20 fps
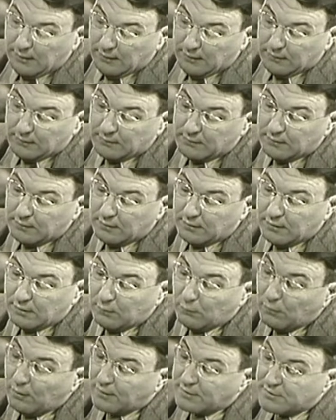And uh,
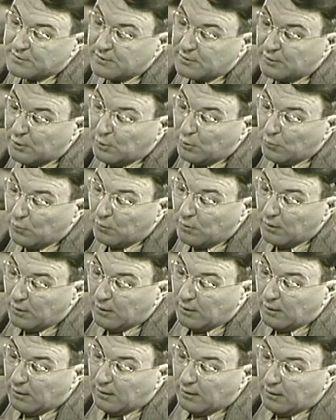he wants to know
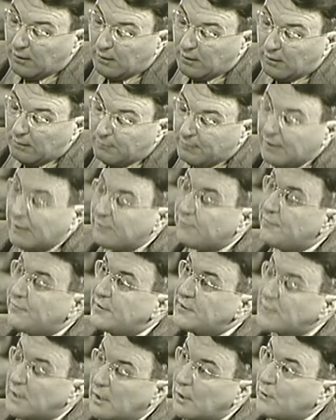uh, about
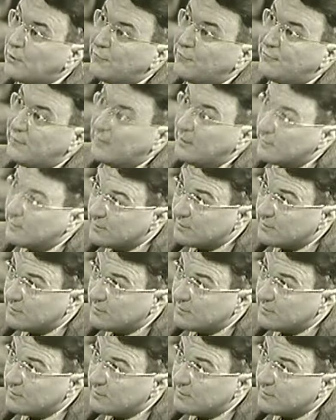photography.